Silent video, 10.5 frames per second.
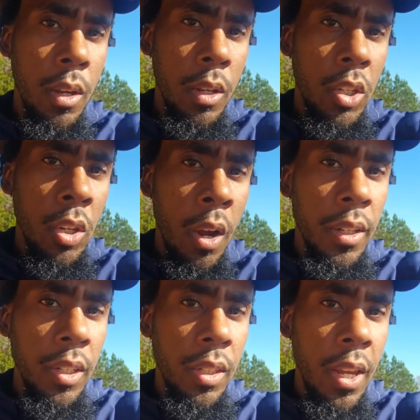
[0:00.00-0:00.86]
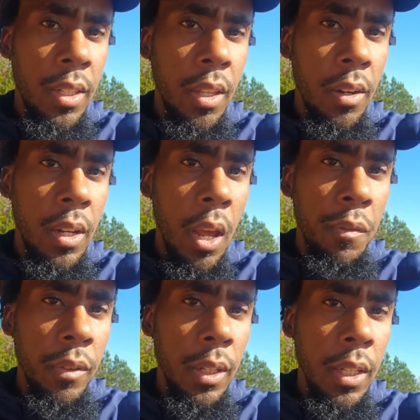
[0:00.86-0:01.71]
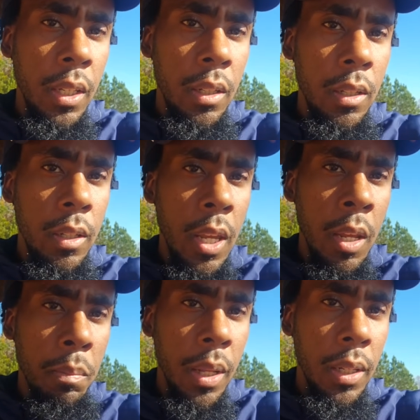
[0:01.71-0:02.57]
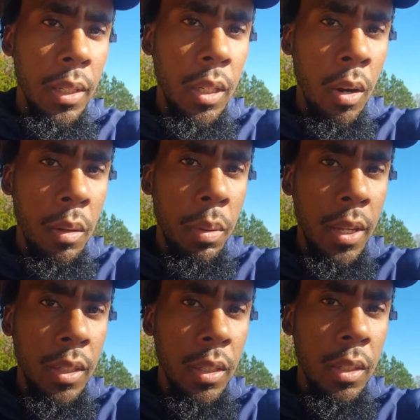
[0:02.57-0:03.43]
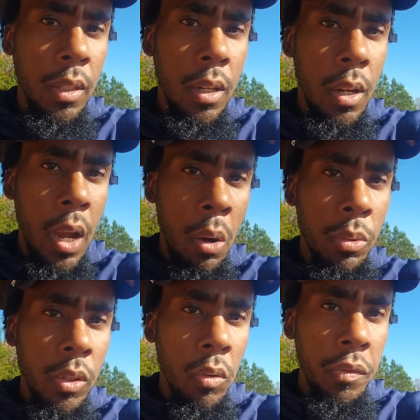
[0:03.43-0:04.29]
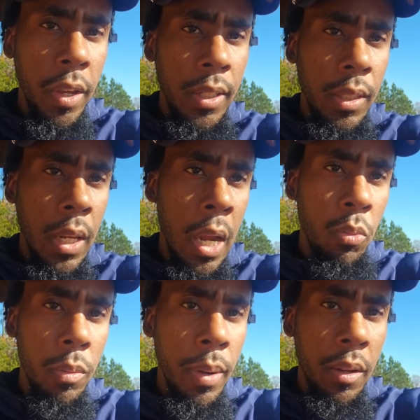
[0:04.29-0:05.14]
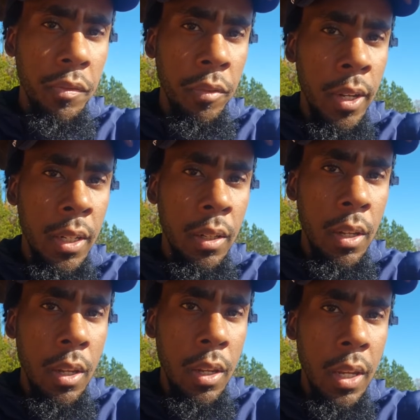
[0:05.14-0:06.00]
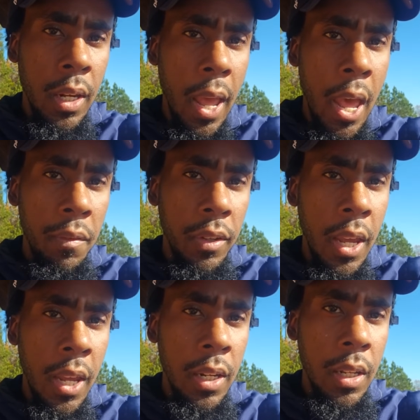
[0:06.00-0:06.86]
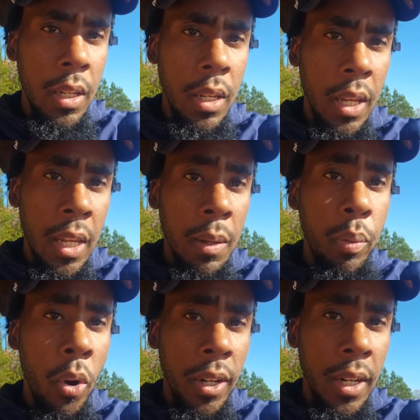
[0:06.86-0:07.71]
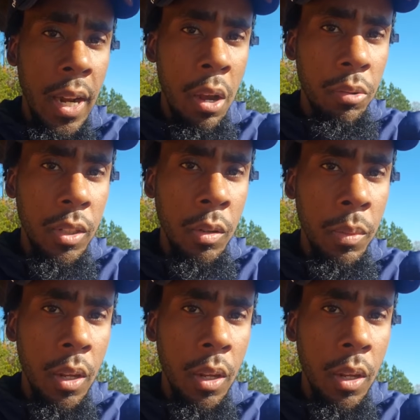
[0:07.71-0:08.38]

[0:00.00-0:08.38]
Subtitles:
Shawnee says they're definitely in military bases. I was on FaceTime with my friend in Afghan, and he pointed it out to me.